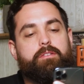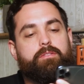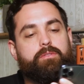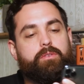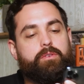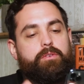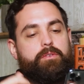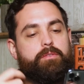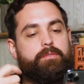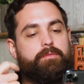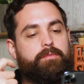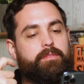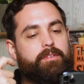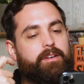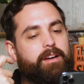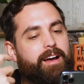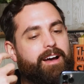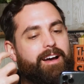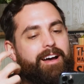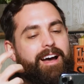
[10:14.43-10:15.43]
sort of
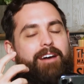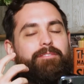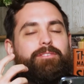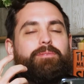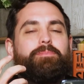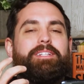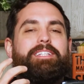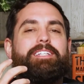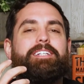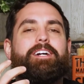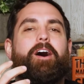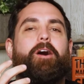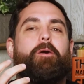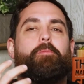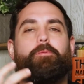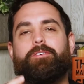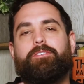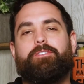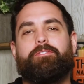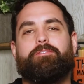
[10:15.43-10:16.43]
ha have some
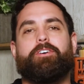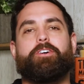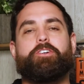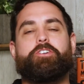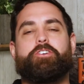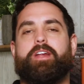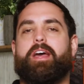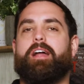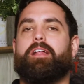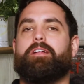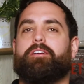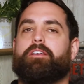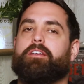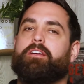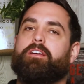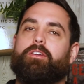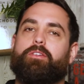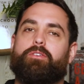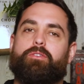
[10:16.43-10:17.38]
e-commerce functionality